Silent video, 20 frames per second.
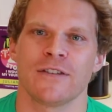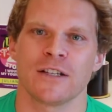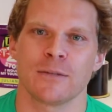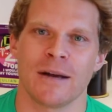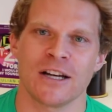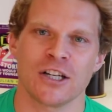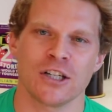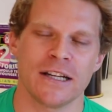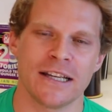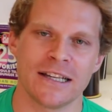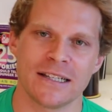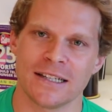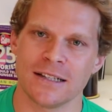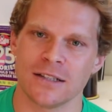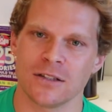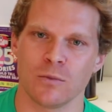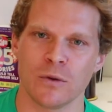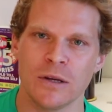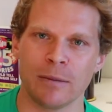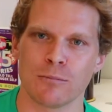especially
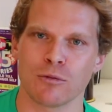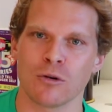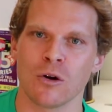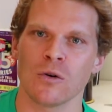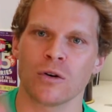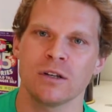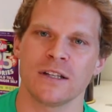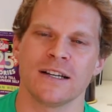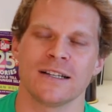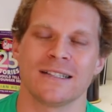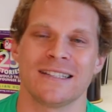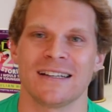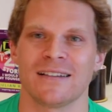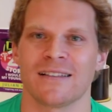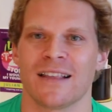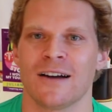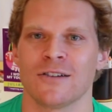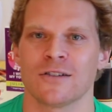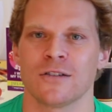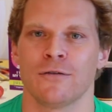since we broke the
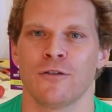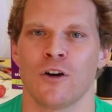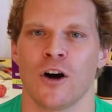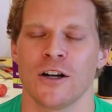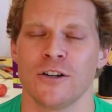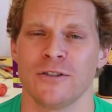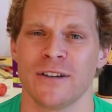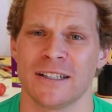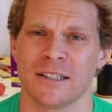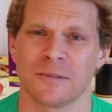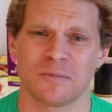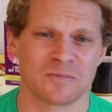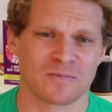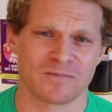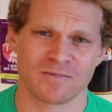6,400.